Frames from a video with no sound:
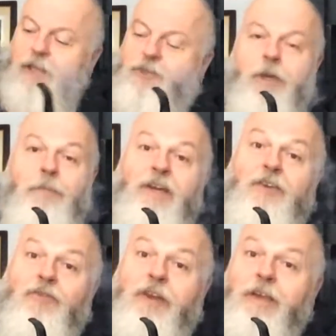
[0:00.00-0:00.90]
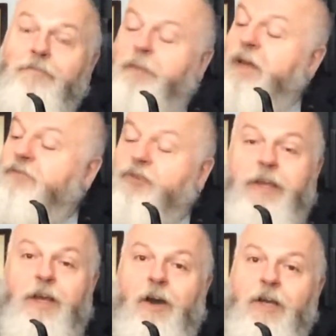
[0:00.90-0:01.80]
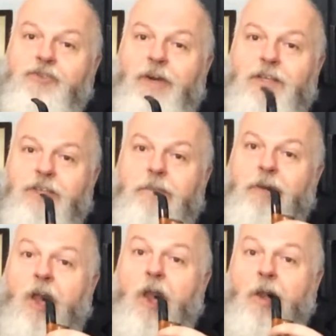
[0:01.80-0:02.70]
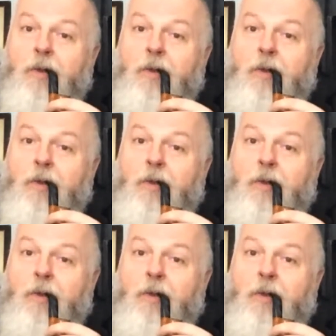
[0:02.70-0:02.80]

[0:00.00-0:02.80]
Took a bit of rehydrating, but